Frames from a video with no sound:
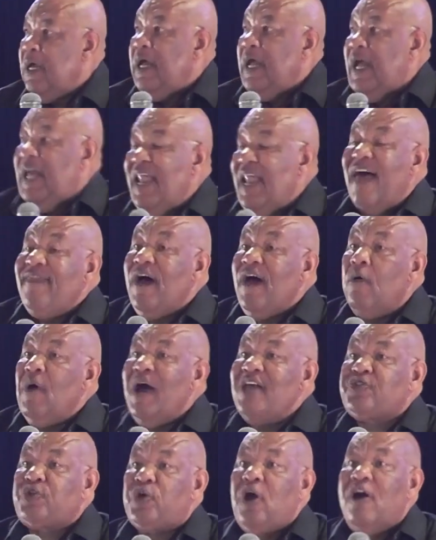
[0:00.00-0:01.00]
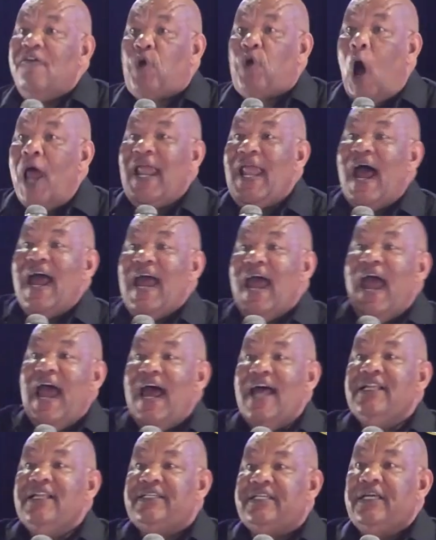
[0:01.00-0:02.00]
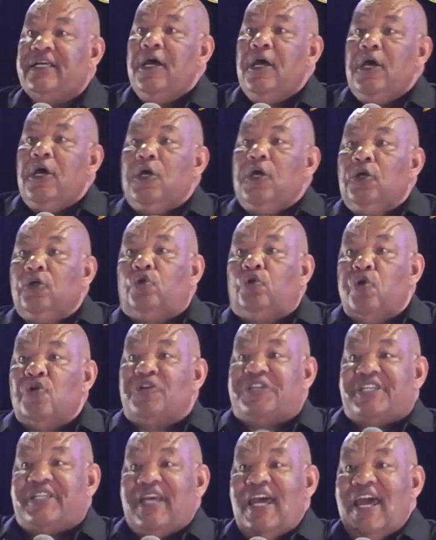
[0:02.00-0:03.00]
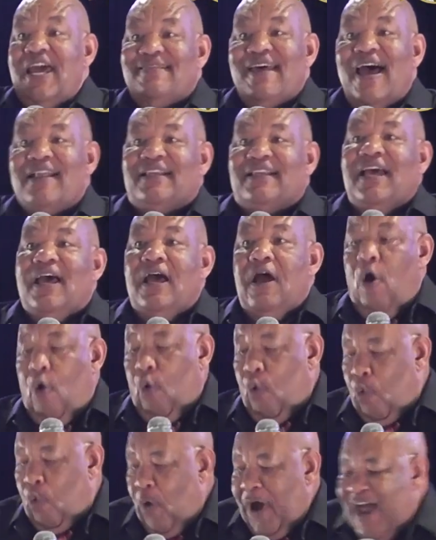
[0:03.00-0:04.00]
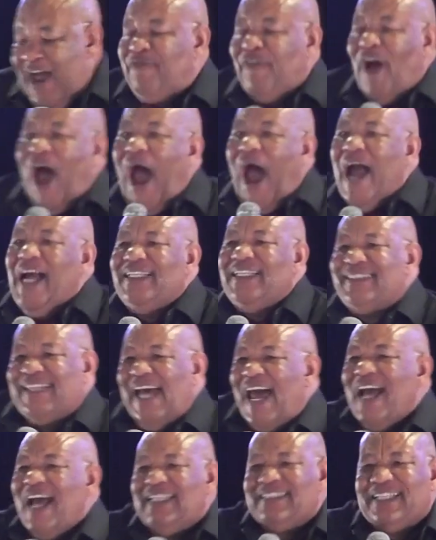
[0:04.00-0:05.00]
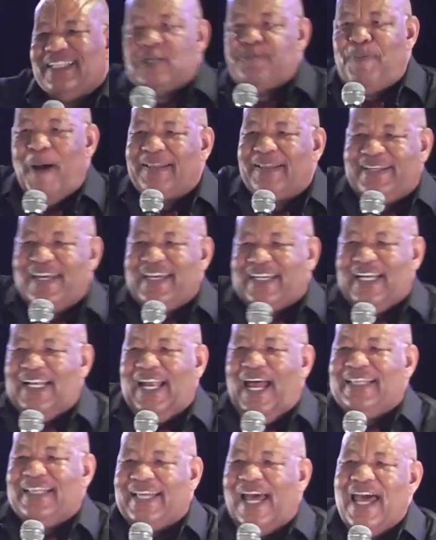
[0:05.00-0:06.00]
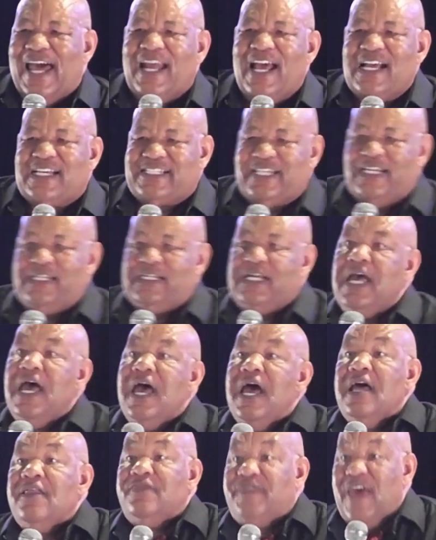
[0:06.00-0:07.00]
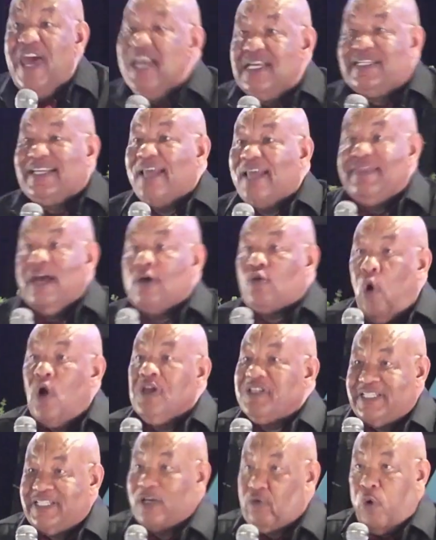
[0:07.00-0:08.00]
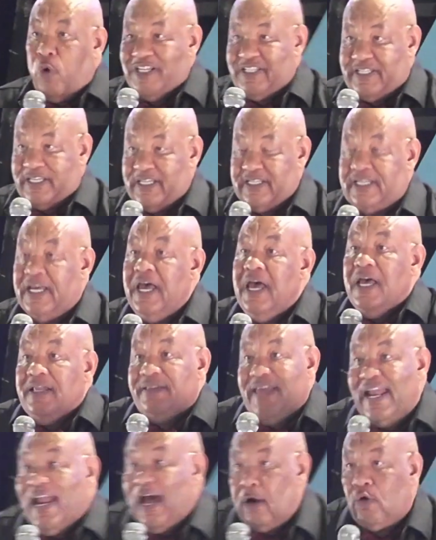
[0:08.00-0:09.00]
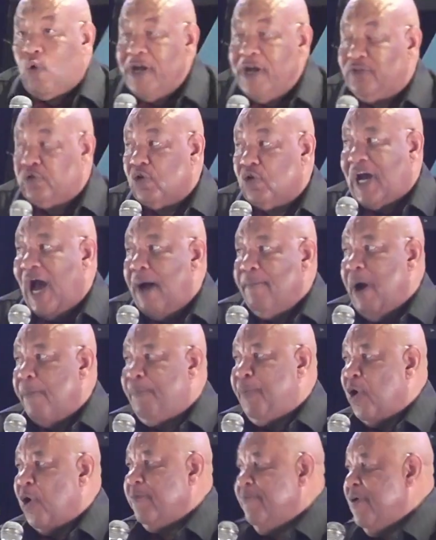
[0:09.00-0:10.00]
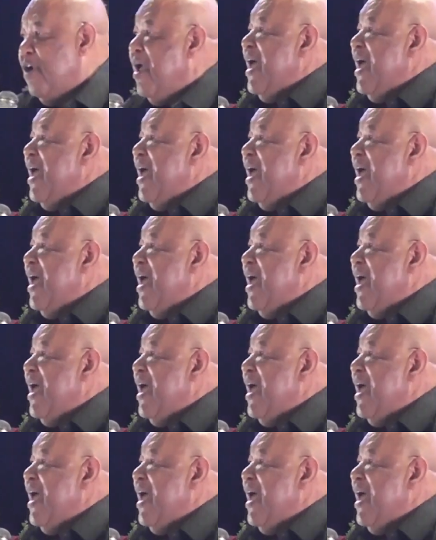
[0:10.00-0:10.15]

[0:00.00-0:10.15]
In other words, you have gone ahead to see that if I take this particular direction, these are the consequences that are going to come upon me.